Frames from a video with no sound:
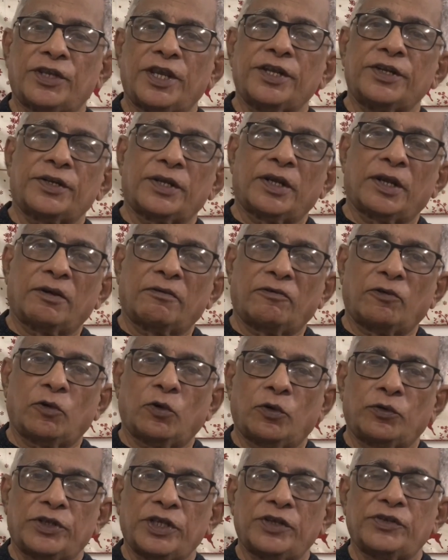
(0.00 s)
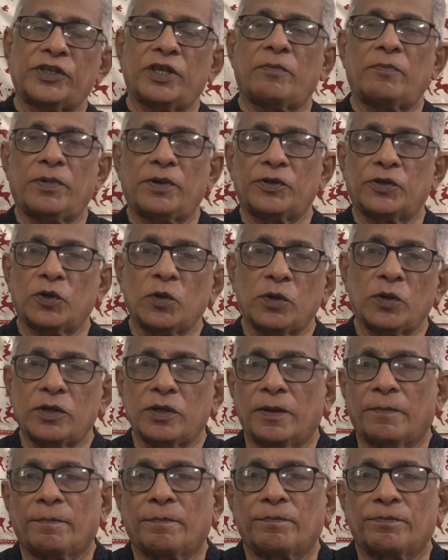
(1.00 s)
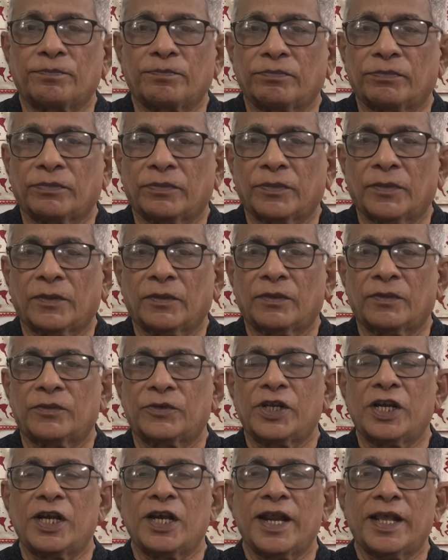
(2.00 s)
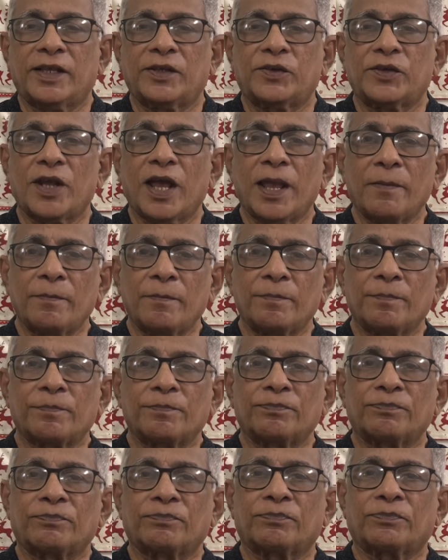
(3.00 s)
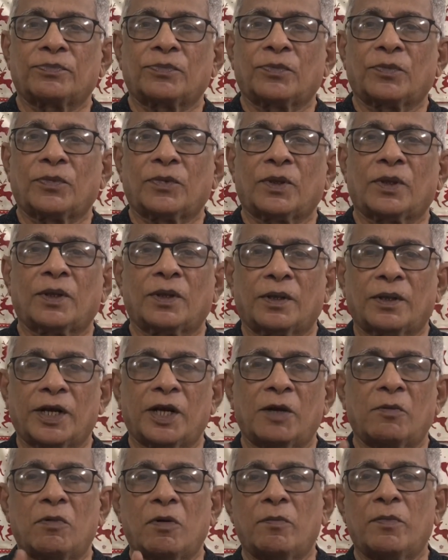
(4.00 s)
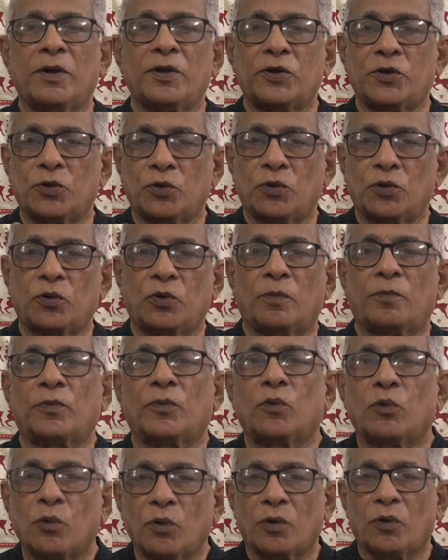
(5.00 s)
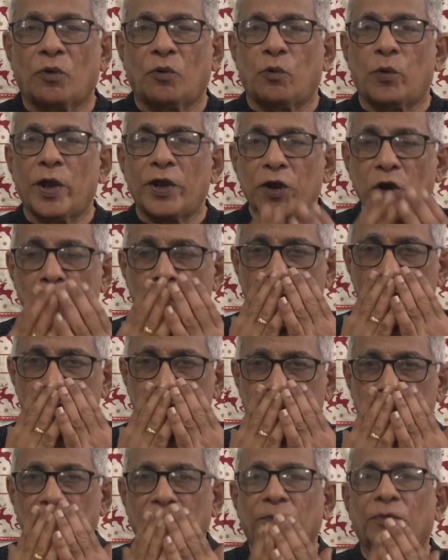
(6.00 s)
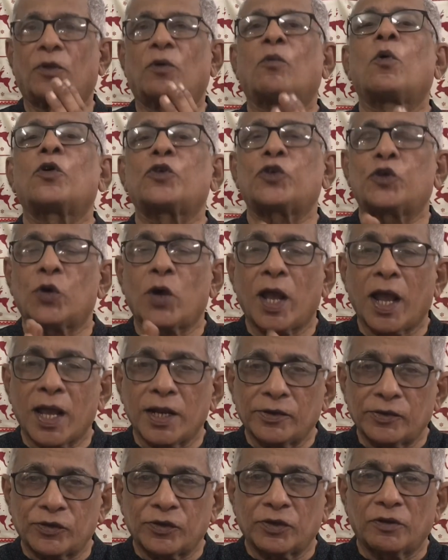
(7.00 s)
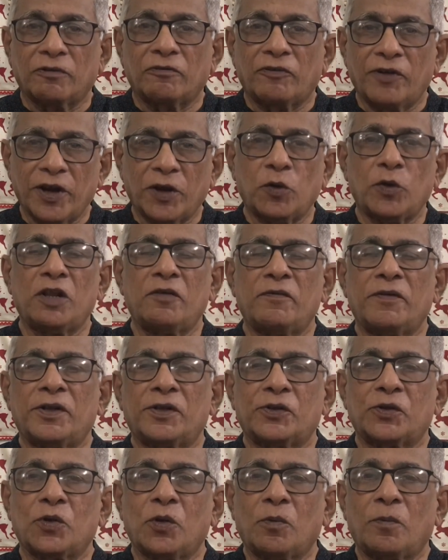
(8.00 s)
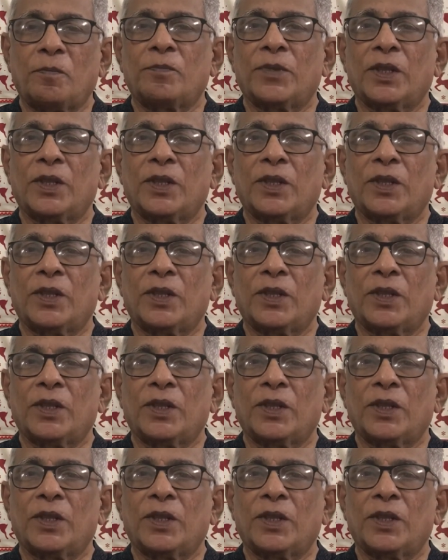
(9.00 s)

it for this episode. Till next time, remember to wear your mask, wash your hands frequently with soap,